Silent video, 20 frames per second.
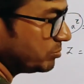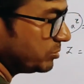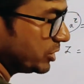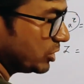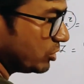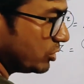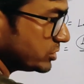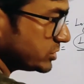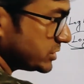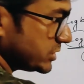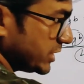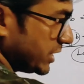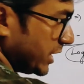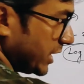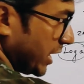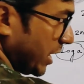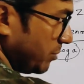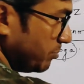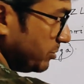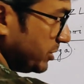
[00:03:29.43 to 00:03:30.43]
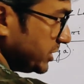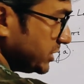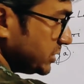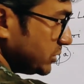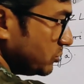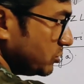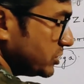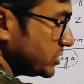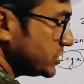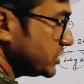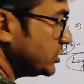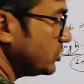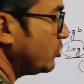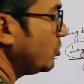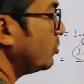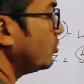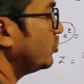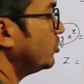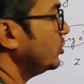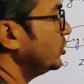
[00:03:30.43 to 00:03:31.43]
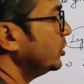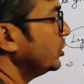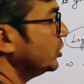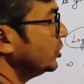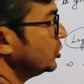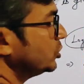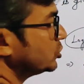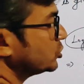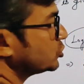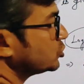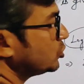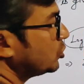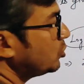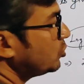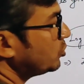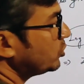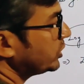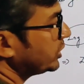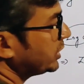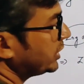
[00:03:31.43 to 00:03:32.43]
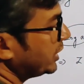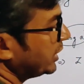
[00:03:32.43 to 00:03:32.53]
because here amplitude is 0. So we